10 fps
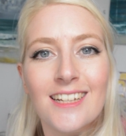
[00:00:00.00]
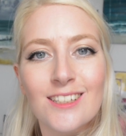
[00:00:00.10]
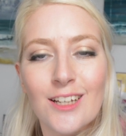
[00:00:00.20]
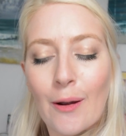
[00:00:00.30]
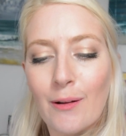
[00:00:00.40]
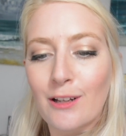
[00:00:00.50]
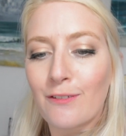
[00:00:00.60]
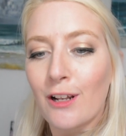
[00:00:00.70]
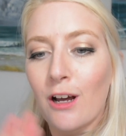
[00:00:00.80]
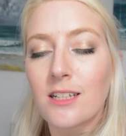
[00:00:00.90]
So love
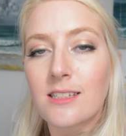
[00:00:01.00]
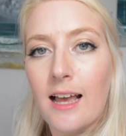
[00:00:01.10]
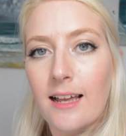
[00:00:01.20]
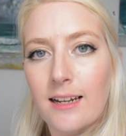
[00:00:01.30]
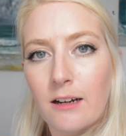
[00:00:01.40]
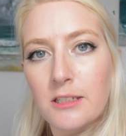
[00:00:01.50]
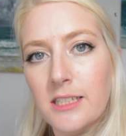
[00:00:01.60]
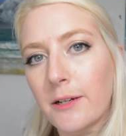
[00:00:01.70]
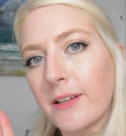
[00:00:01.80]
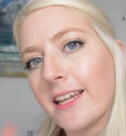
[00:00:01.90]
you lots and I'll
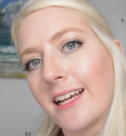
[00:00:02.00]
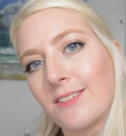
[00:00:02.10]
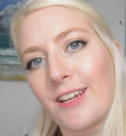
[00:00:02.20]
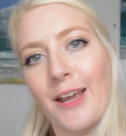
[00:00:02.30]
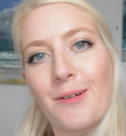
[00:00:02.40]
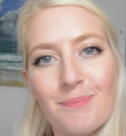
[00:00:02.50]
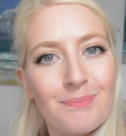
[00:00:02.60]
see you in the next video.